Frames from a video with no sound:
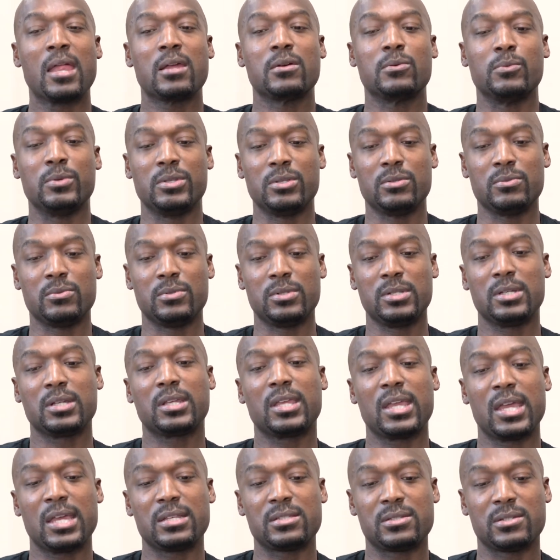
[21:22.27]
when you
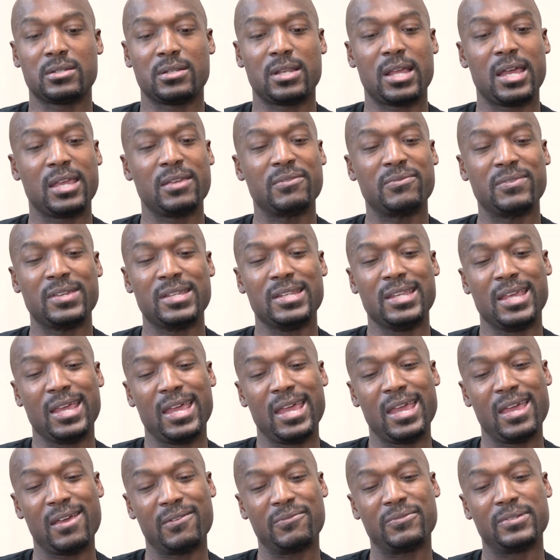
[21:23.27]
look at your life and
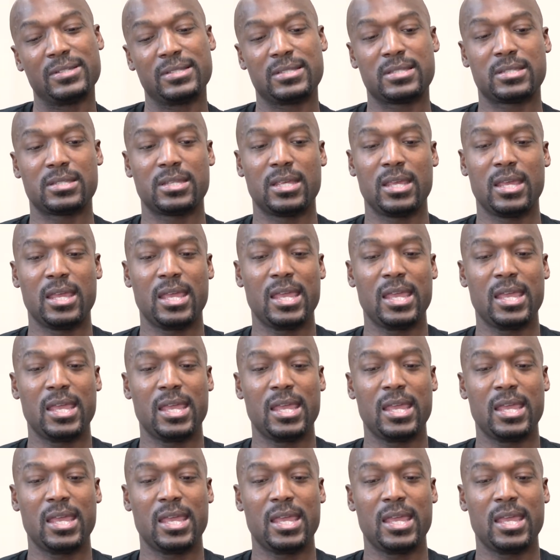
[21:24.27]
the efforts